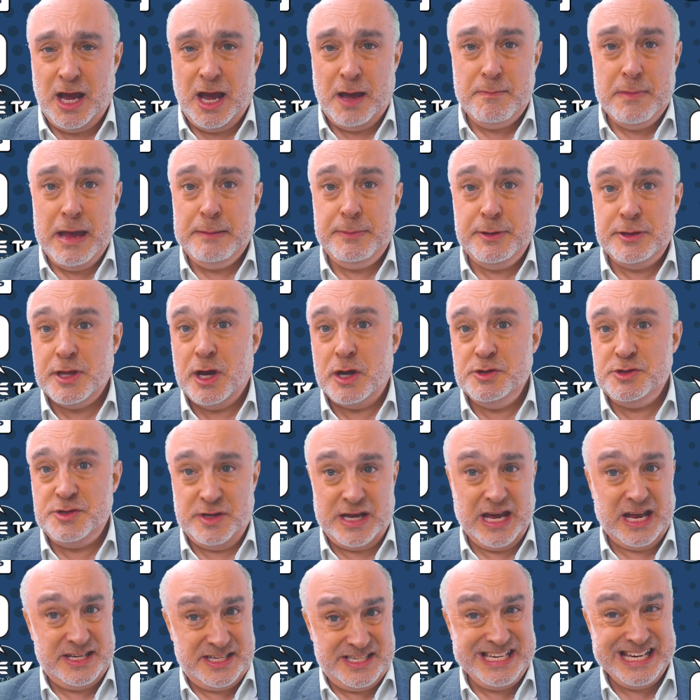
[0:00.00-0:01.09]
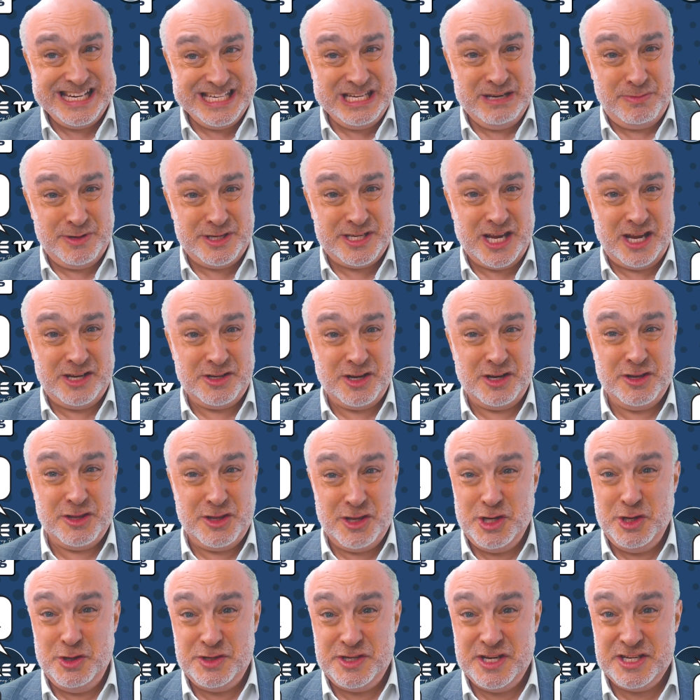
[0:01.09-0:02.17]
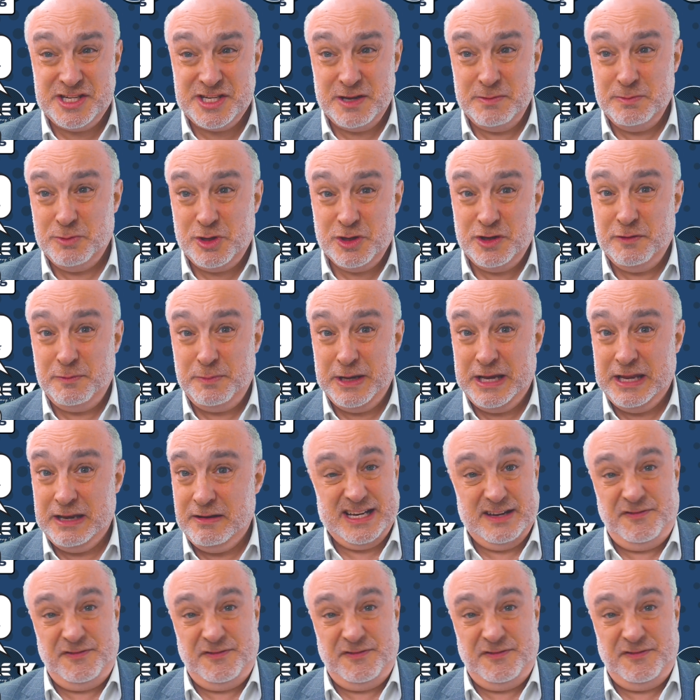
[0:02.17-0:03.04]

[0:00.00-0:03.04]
and maybe those who get 60% under the new system could have been